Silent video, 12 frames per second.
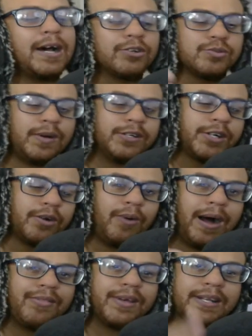I was wondering
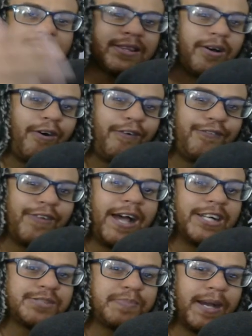why they did the whole
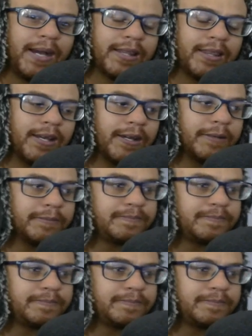flashback thing.